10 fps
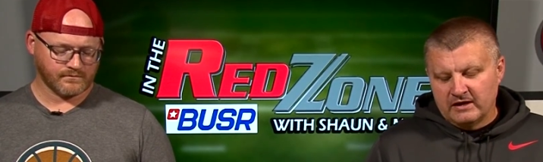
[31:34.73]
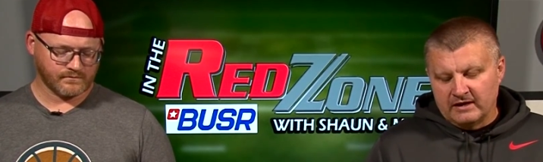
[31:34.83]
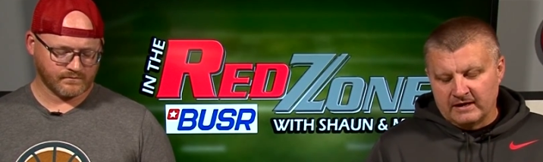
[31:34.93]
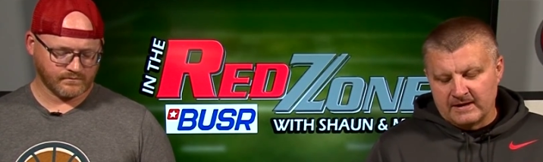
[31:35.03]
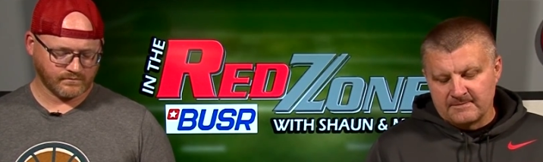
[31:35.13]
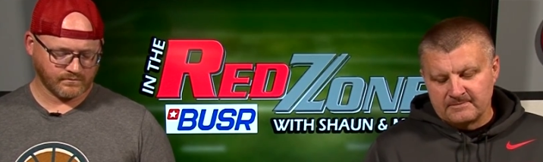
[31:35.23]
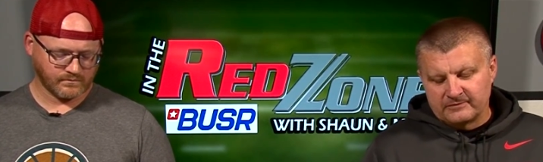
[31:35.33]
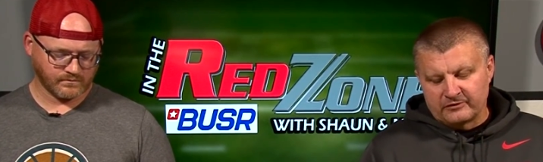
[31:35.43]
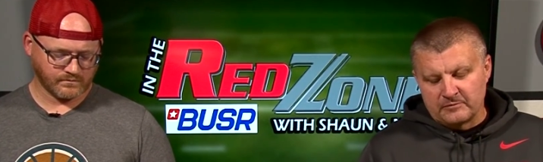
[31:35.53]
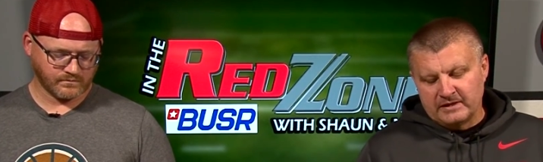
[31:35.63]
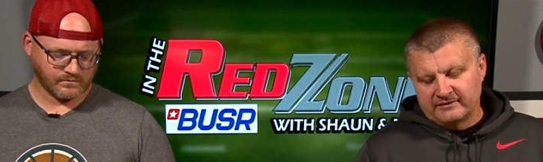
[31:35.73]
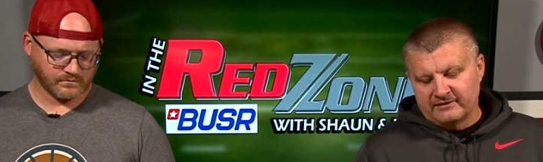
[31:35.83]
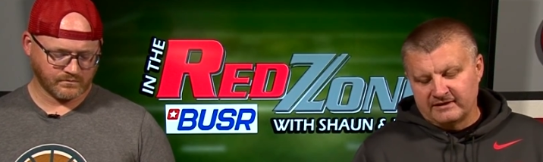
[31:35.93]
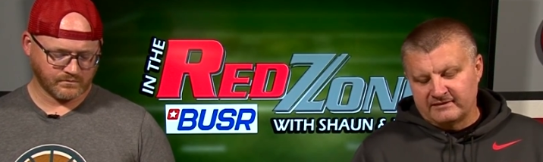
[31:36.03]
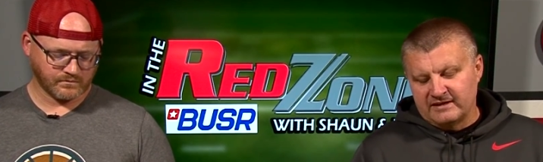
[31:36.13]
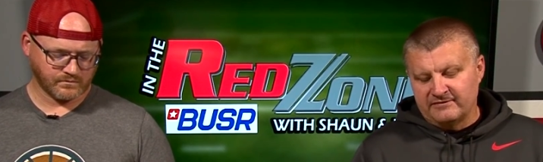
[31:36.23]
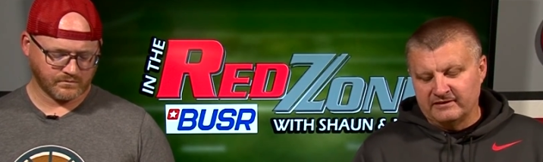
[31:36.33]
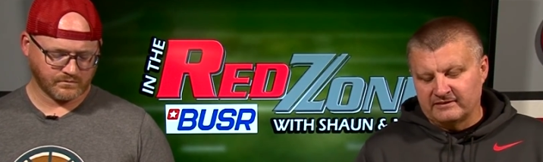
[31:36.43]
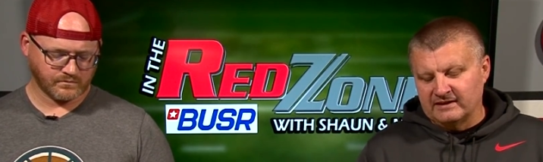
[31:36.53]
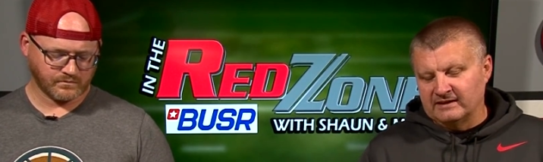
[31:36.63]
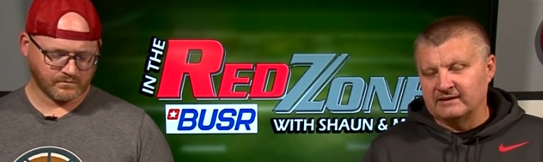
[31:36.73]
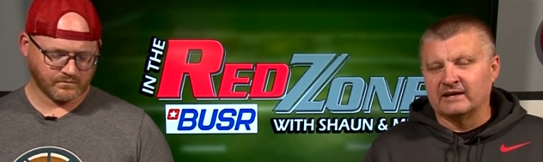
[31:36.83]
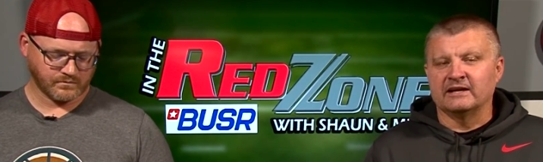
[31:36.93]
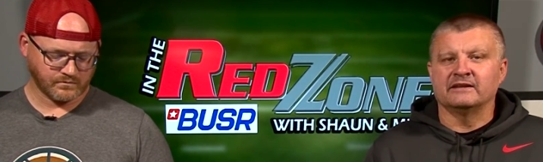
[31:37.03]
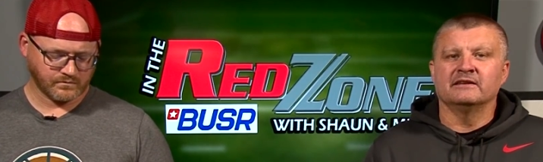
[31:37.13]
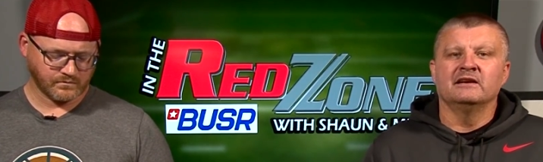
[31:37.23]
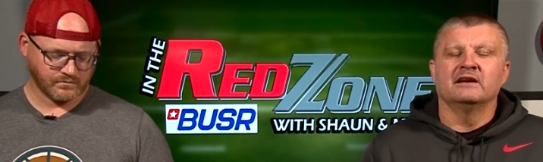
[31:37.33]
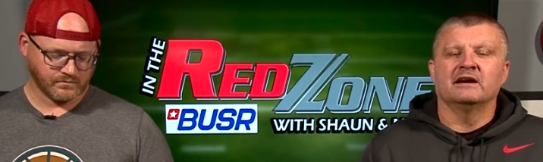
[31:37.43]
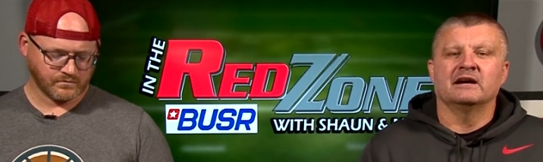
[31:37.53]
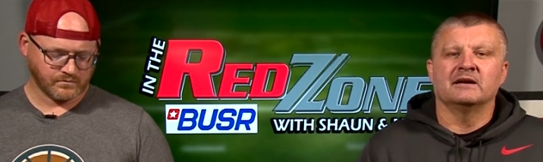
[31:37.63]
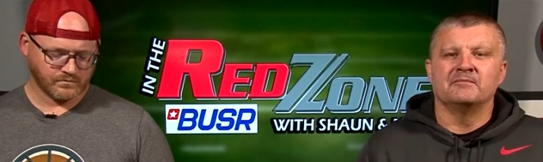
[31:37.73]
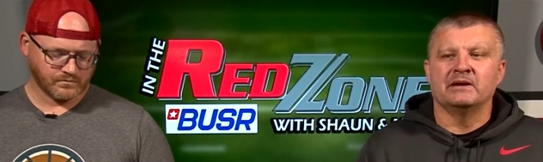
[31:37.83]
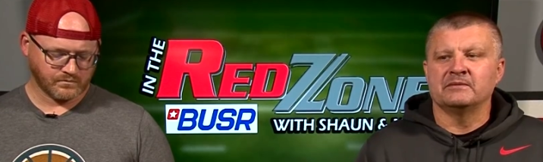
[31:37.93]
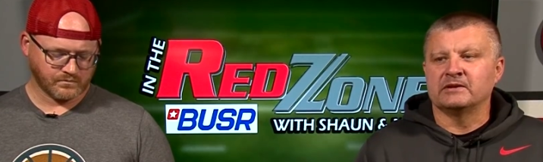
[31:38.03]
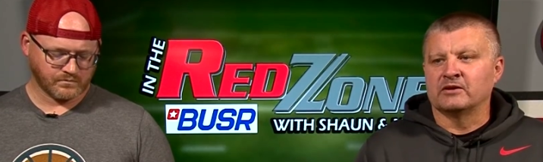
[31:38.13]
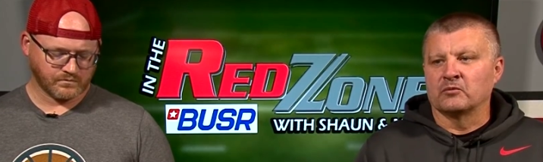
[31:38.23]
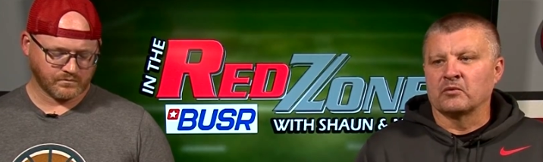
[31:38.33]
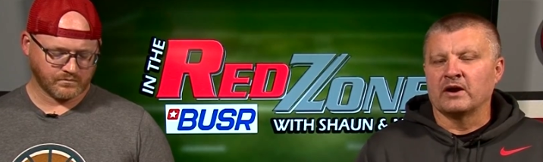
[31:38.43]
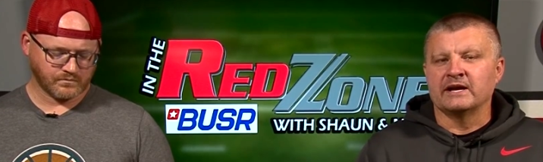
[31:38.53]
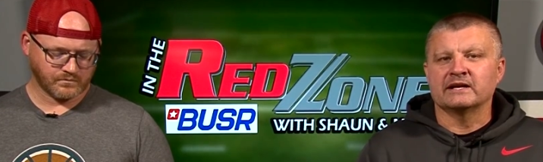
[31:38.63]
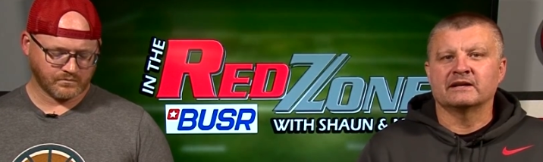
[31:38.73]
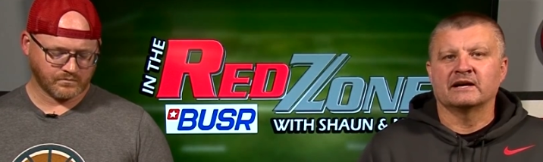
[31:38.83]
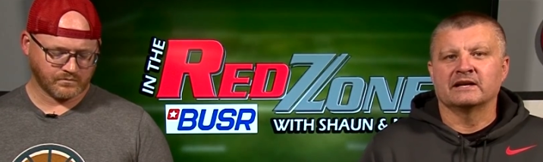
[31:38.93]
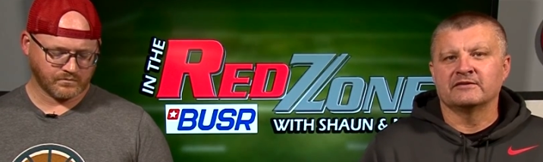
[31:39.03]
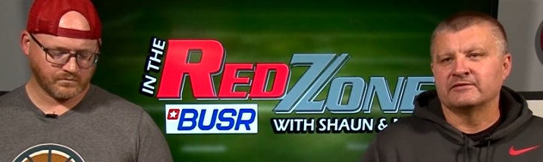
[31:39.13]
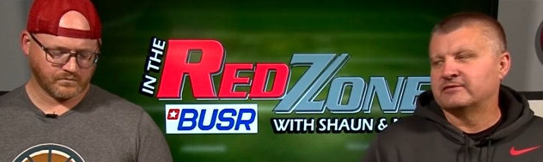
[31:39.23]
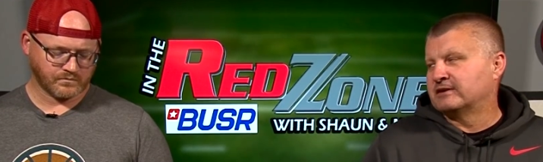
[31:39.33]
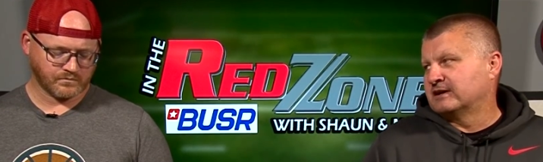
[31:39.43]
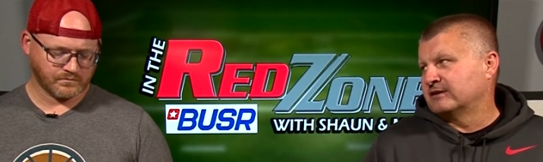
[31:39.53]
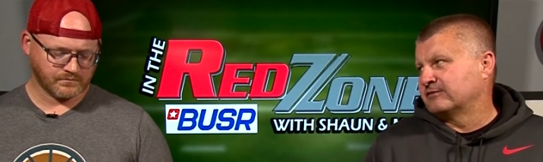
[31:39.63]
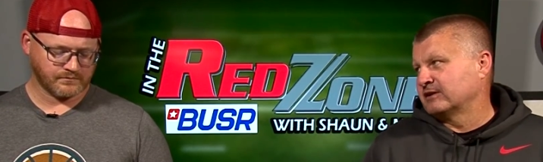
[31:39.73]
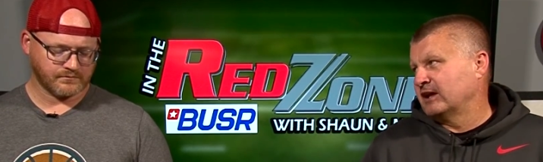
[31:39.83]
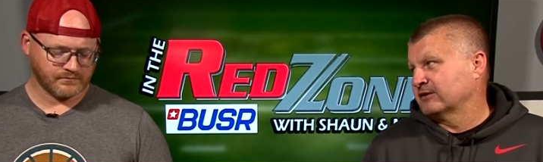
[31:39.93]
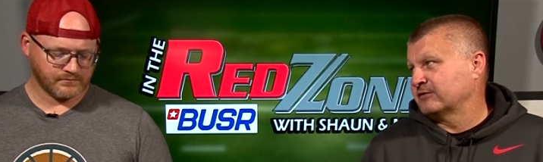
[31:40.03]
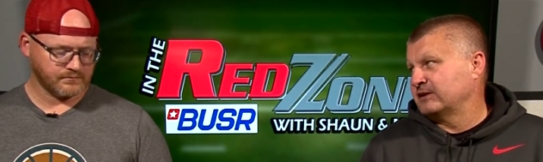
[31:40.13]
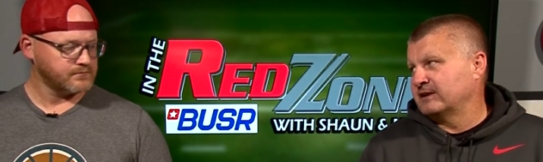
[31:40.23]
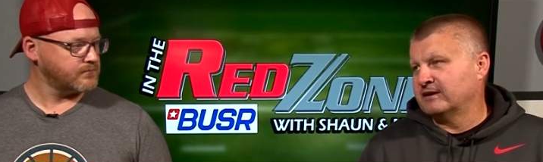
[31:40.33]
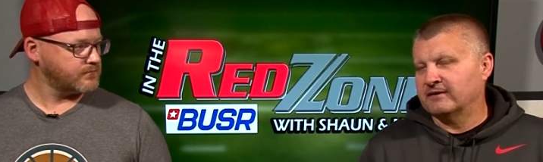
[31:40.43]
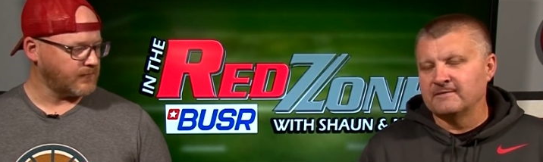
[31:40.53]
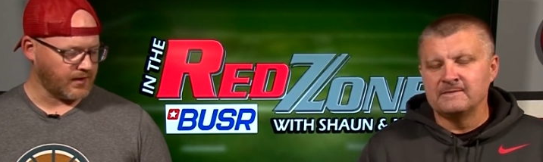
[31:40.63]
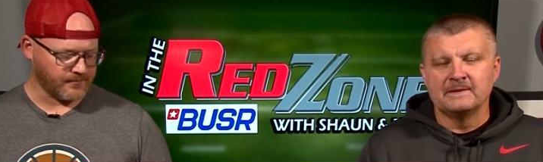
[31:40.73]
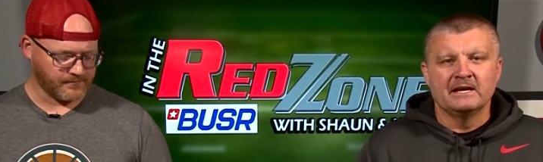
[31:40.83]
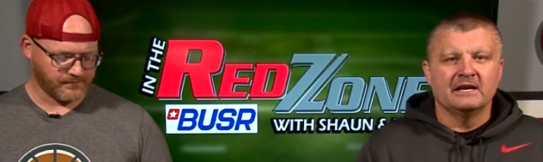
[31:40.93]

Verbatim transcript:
Speaker 1: Um, so Penn State's defense getting it done. Uh, bend but don't break kind of uh, philosophy there. Yeah.